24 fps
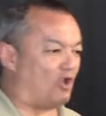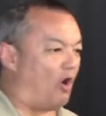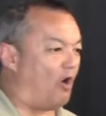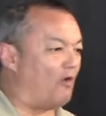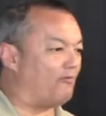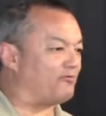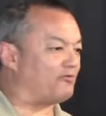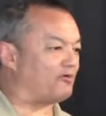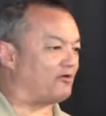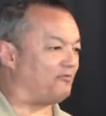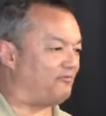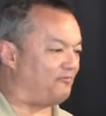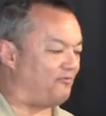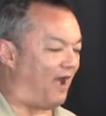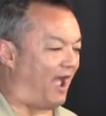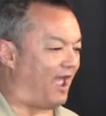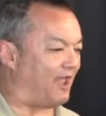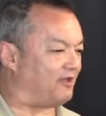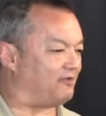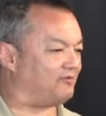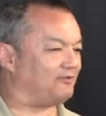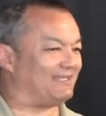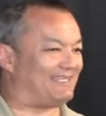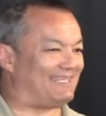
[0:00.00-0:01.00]
over a
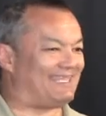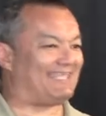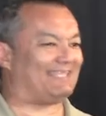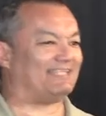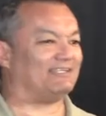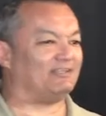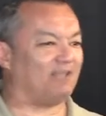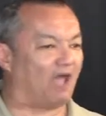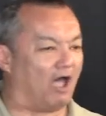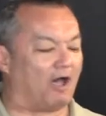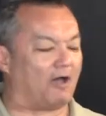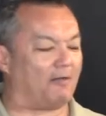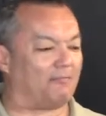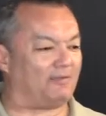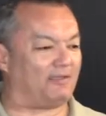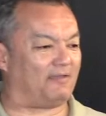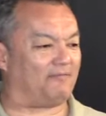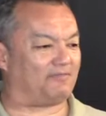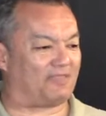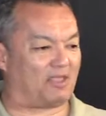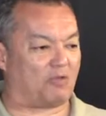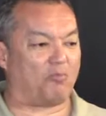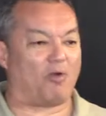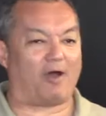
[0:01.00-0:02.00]
fire to heat it up
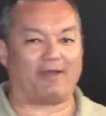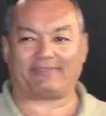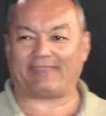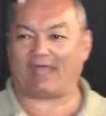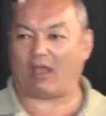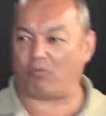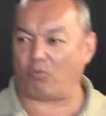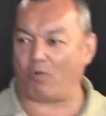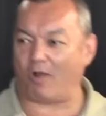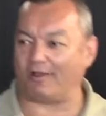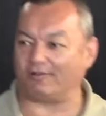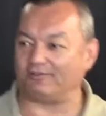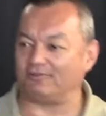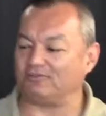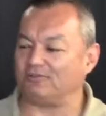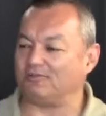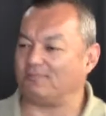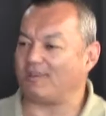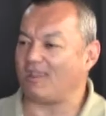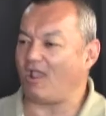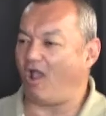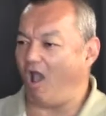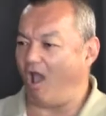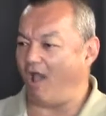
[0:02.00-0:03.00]
if they want that water to
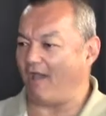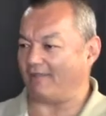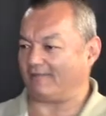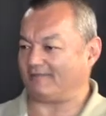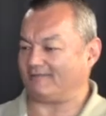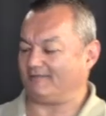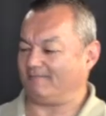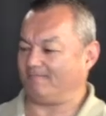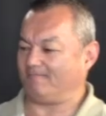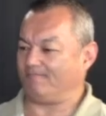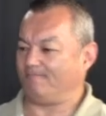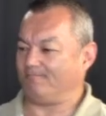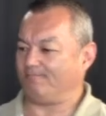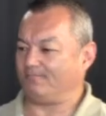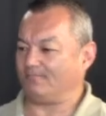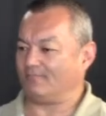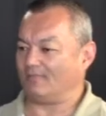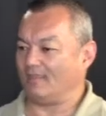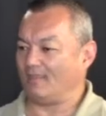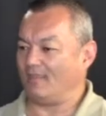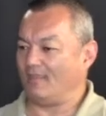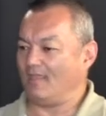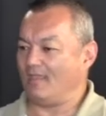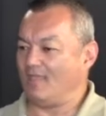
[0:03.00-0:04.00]
be hot.
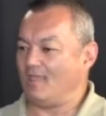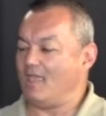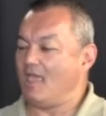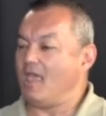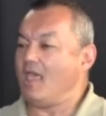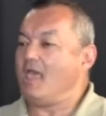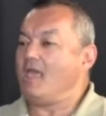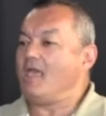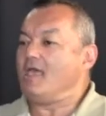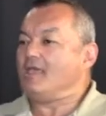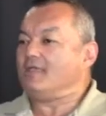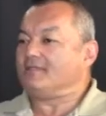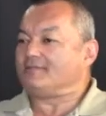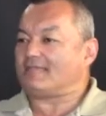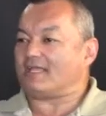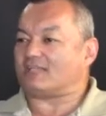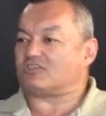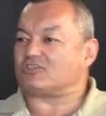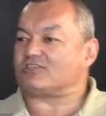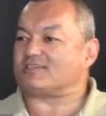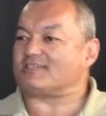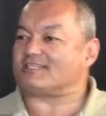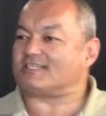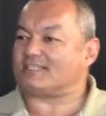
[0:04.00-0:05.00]

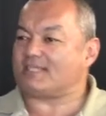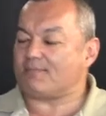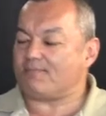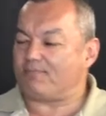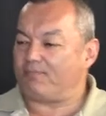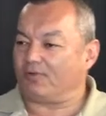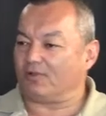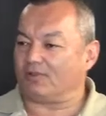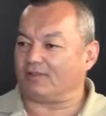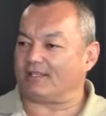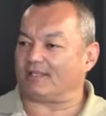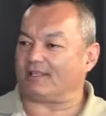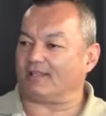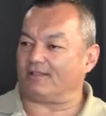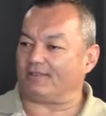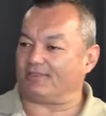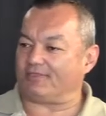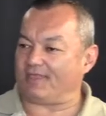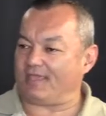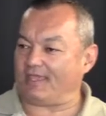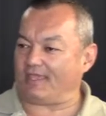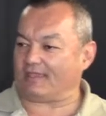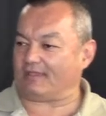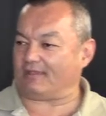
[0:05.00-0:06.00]
Such a simple little
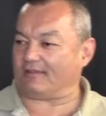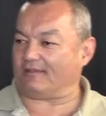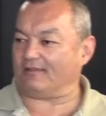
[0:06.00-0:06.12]
thing.